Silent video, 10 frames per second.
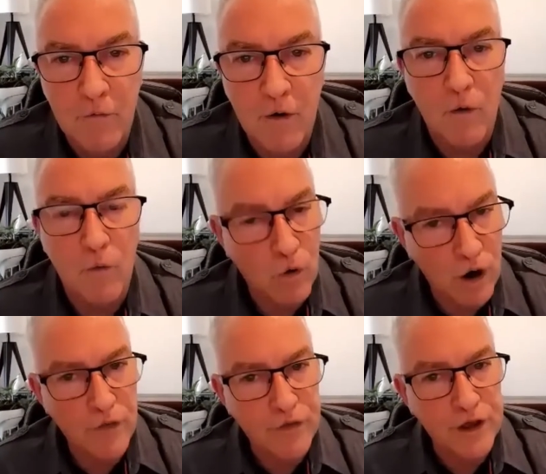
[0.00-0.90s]
What
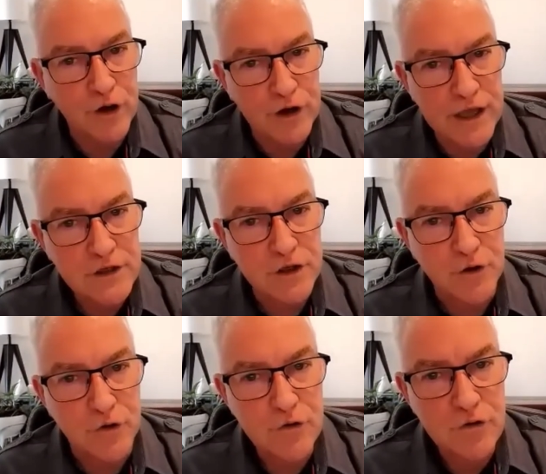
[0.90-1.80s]
I think you need to
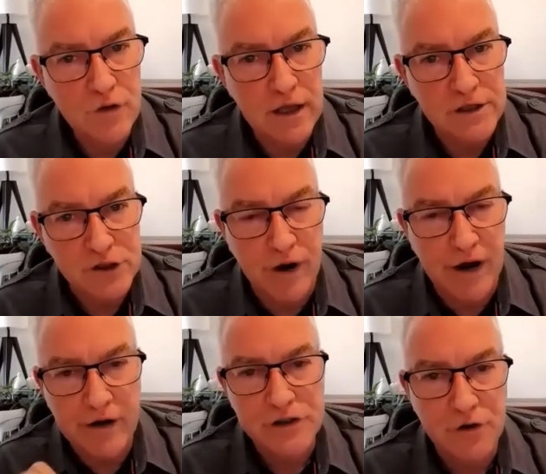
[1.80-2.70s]
do is
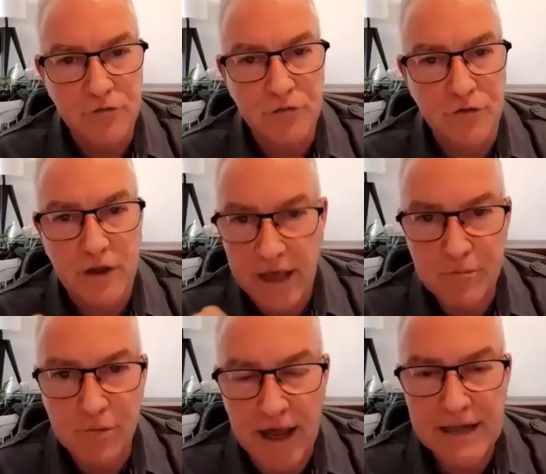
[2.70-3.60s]
surround yourself with
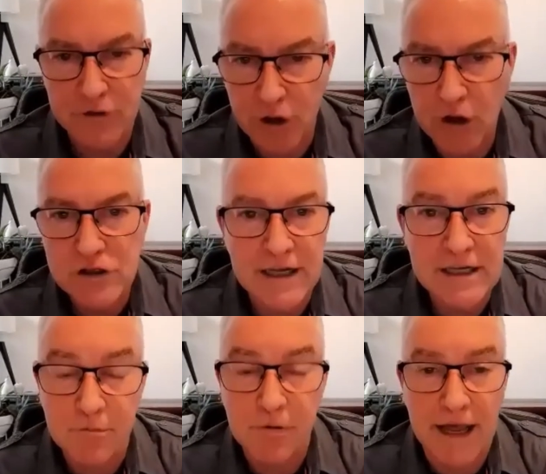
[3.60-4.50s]
key players, and those
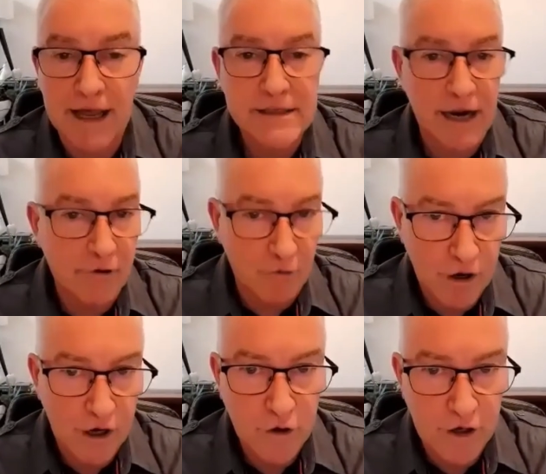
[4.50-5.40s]
key players are a
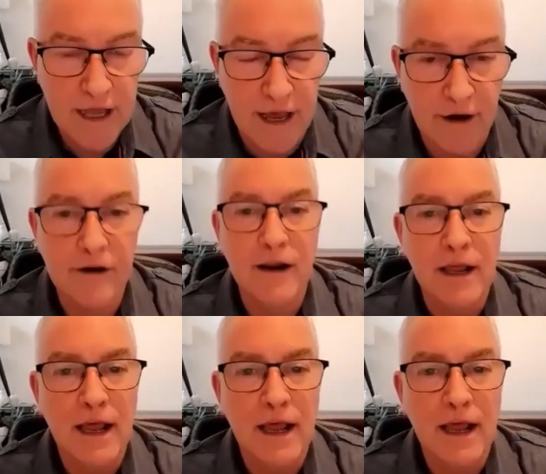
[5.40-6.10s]
really good accountant,